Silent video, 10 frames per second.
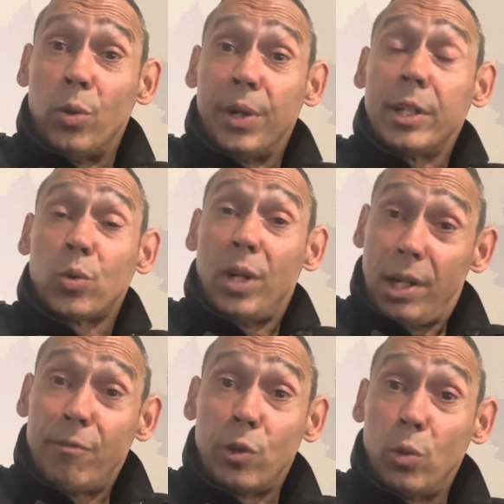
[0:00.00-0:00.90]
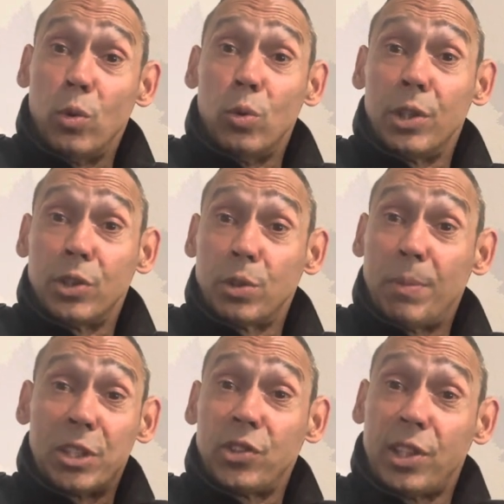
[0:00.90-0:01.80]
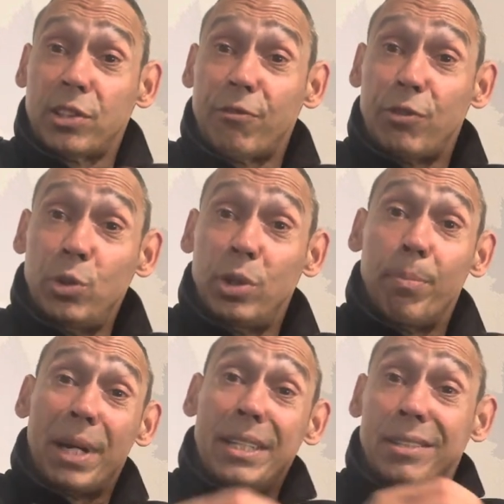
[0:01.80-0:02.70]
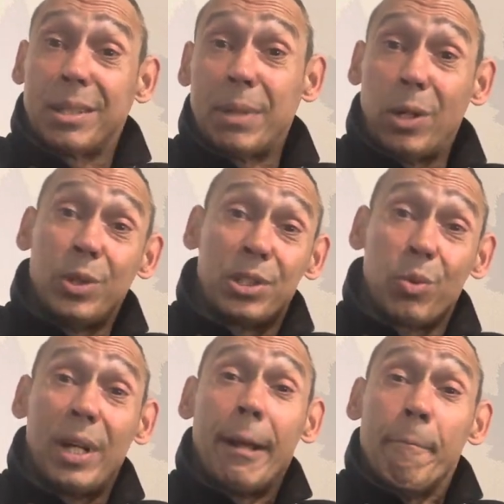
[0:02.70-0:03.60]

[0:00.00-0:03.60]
And that's why I love you all, because as much as there's a few debates about which way,